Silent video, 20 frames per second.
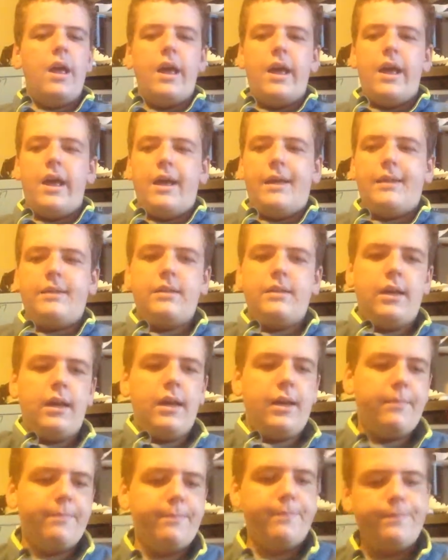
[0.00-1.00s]
And
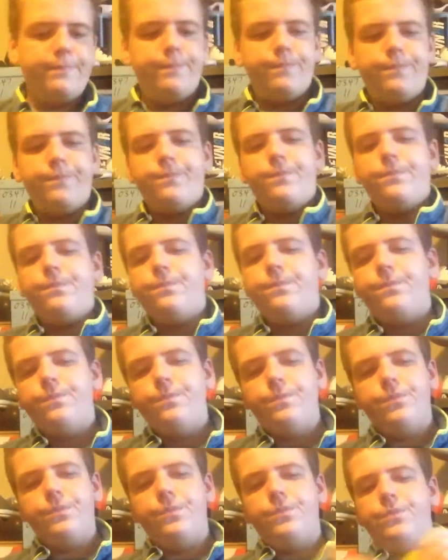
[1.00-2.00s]
the
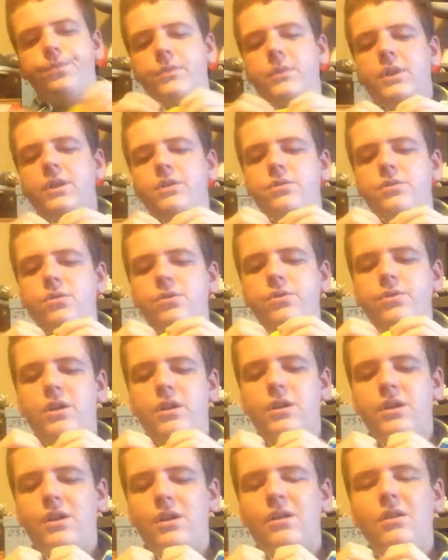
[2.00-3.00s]
insoles
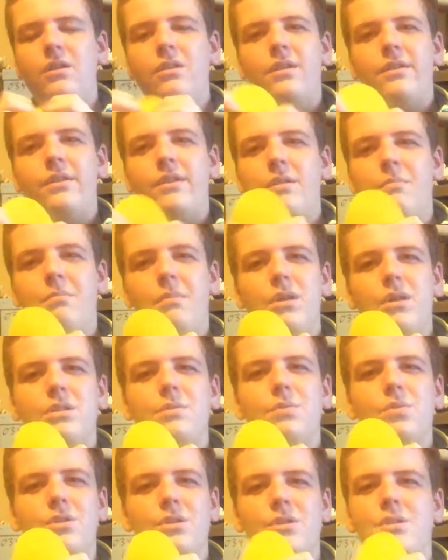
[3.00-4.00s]
on here, they're much
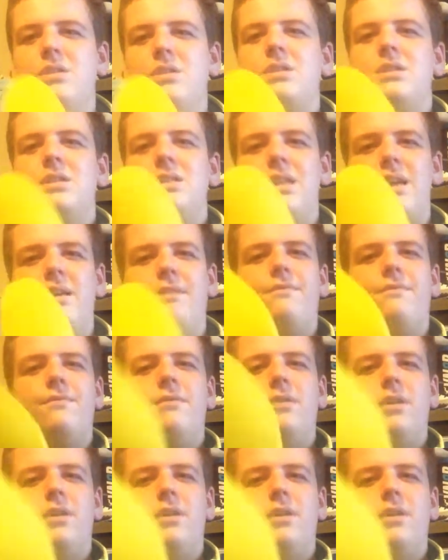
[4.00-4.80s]
more stiff.